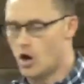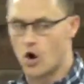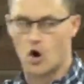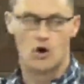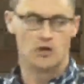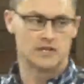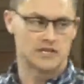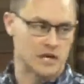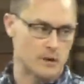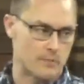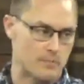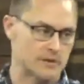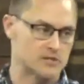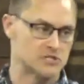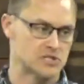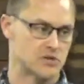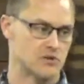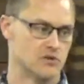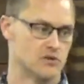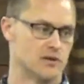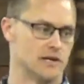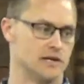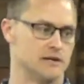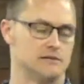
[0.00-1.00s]
otra
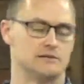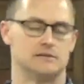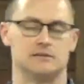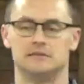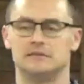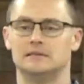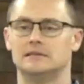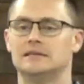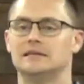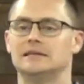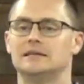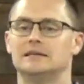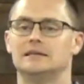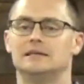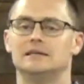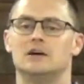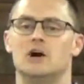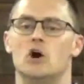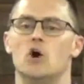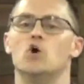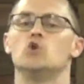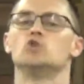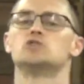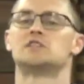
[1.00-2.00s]
persona.
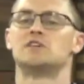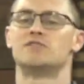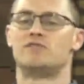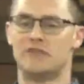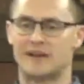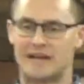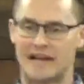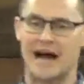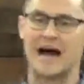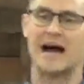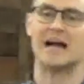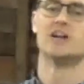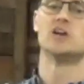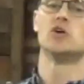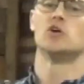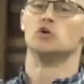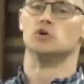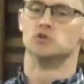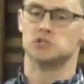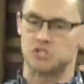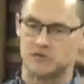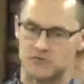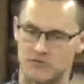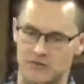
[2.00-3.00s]

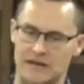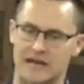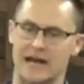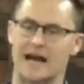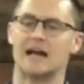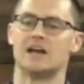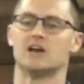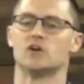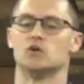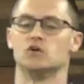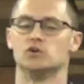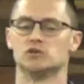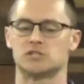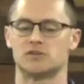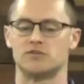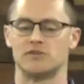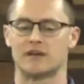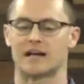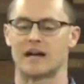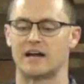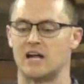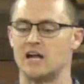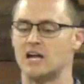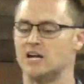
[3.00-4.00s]
Justificando.
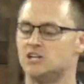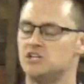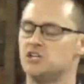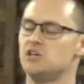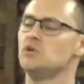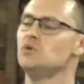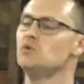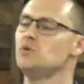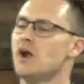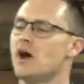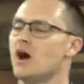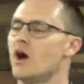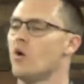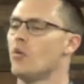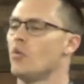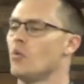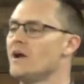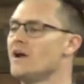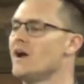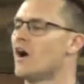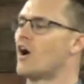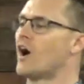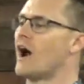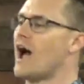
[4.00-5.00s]
Do you know
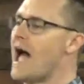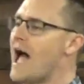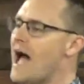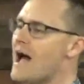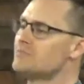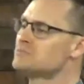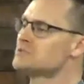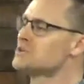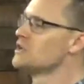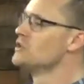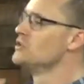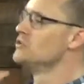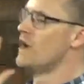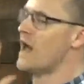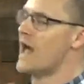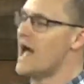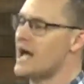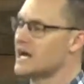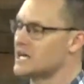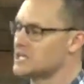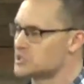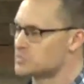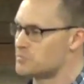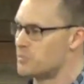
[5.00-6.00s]
we are absolute
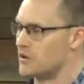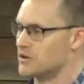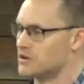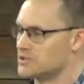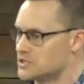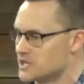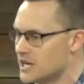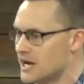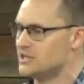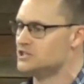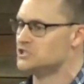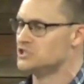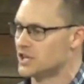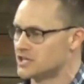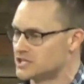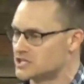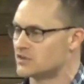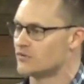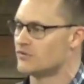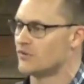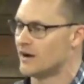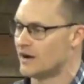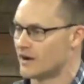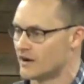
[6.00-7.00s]
experts at
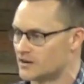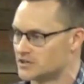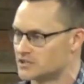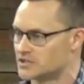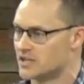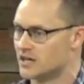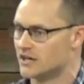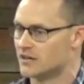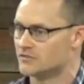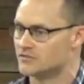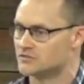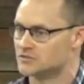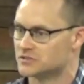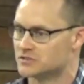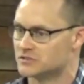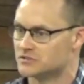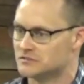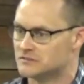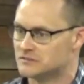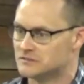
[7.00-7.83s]
justifying ourselves?